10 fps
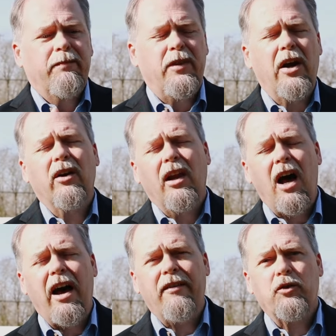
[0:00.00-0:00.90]
their
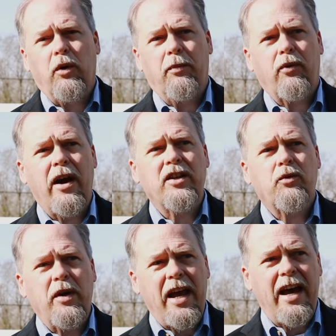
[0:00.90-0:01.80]
lives were the
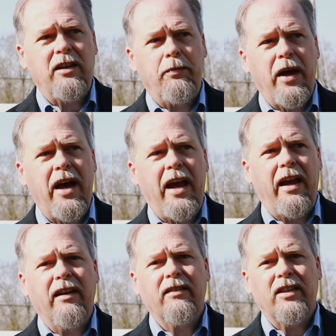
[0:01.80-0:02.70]
price we had to
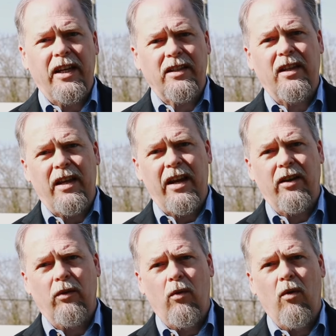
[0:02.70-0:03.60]
pay to get to the
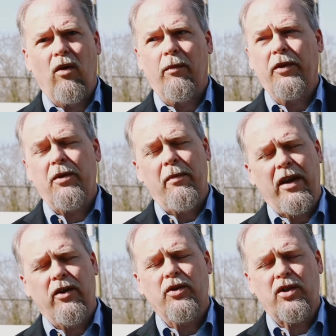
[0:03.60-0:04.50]
end of the war, but the
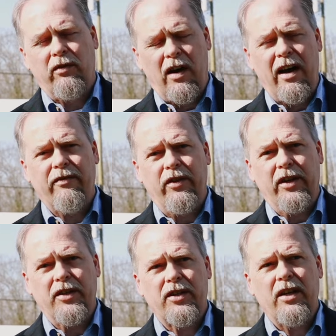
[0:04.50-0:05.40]
men who survived
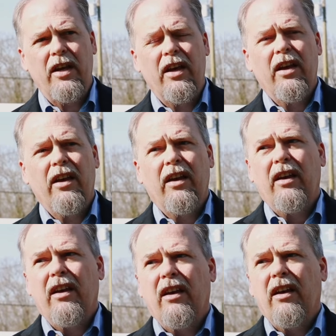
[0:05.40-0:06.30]
this,
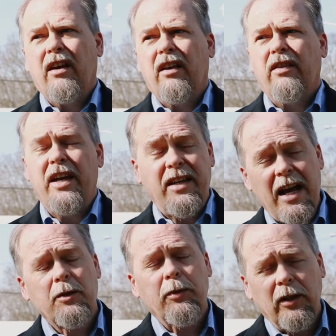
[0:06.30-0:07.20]
they
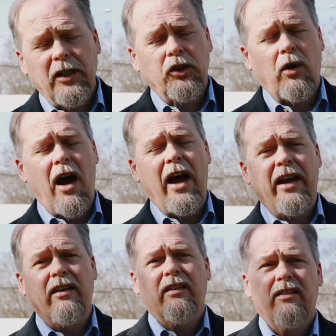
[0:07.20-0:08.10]
desperately
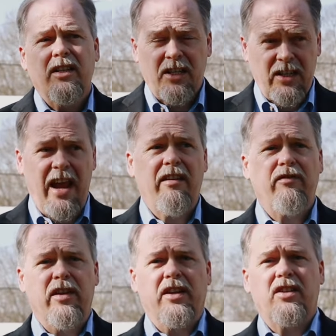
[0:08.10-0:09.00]
tried to
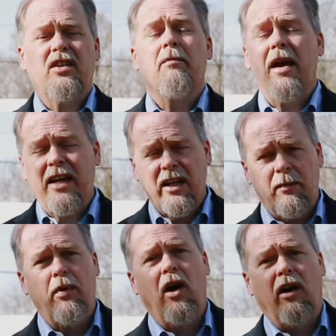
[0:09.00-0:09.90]
save this, to make it
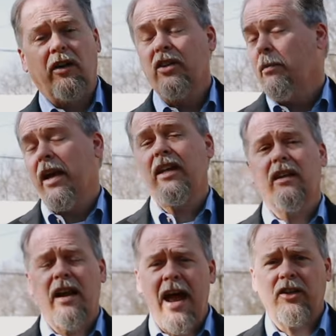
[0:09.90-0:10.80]
a park, to make it
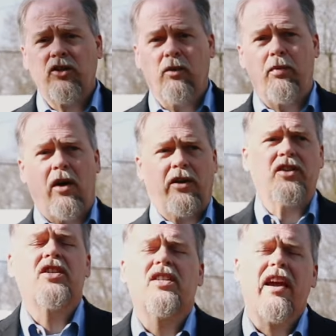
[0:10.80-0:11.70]
a national park,
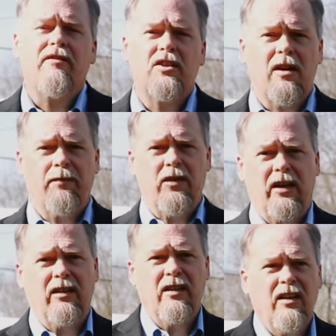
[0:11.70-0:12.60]
to save something.